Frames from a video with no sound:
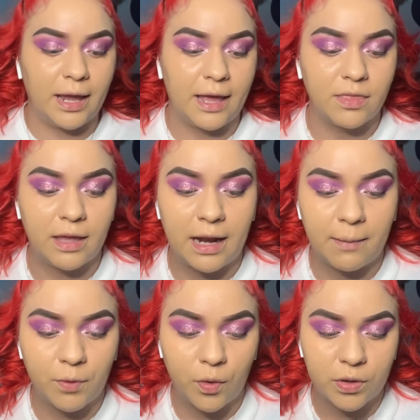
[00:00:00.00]
and then
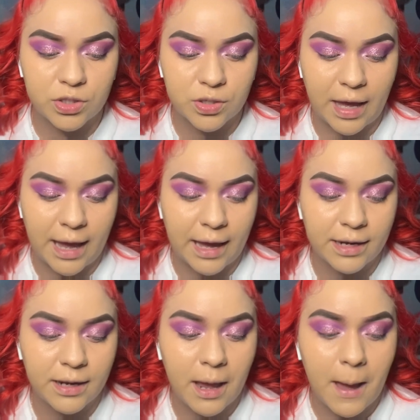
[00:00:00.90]
I'm going to add
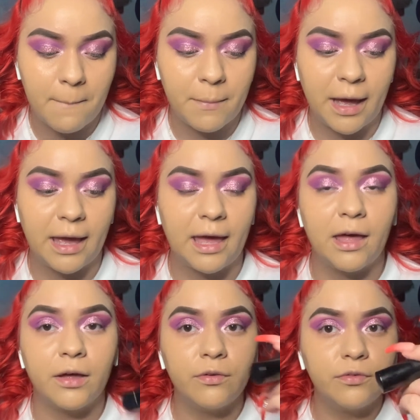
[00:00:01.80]
my
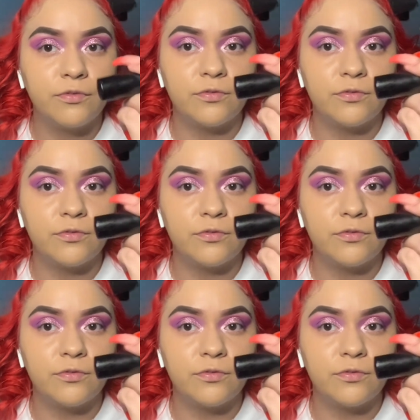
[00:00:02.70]
e.l.f.